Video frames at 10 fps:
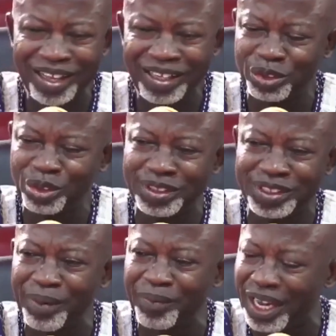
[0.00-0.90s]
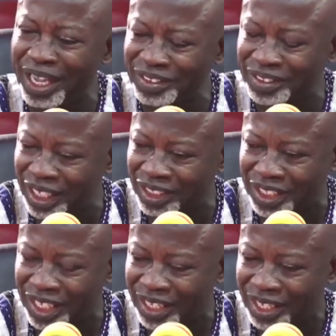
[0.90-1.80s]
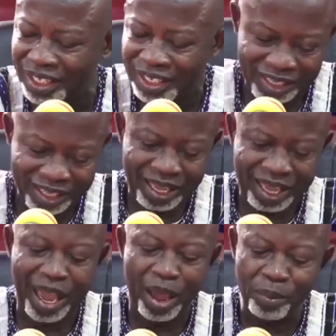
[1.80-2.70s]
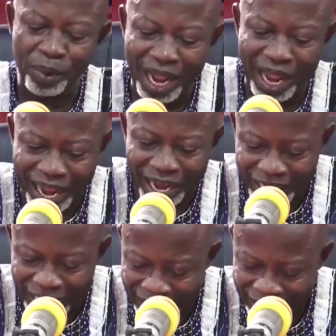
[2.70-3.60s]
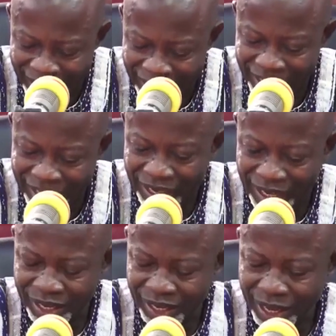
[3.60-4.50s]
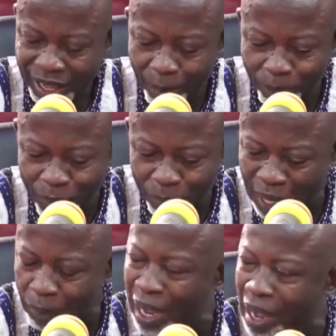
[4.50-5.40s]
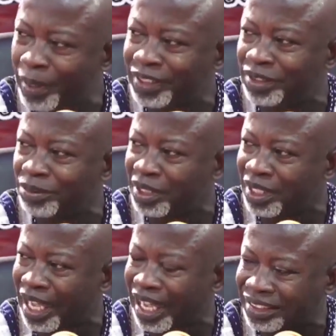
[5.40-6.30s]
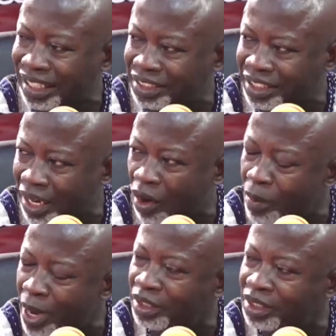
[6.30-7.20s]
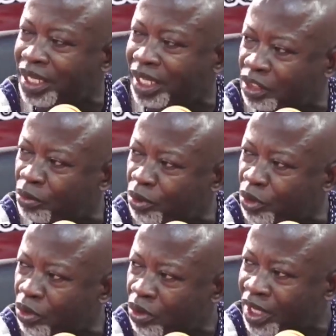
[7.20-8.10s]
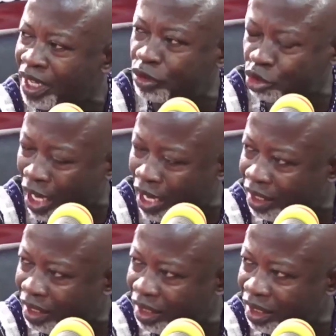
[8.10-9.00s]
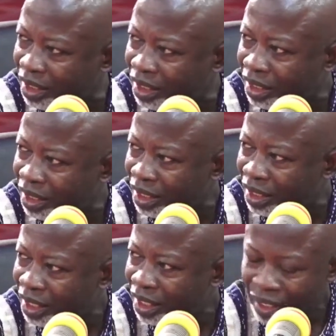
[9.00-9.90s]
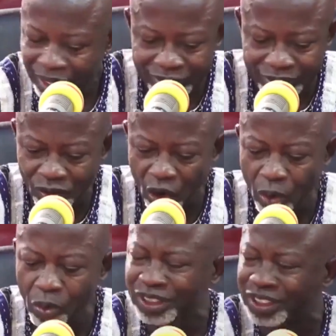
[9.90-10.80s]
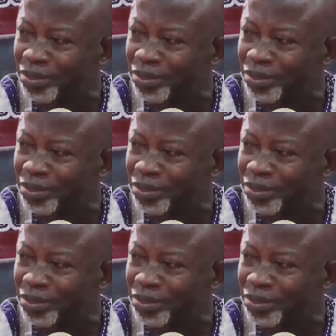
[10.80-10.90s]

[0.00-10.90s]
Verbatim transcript: sometime last year say emra aka N.P.P aban betimi asachira o man misikase mu no eswa Enti omuntimi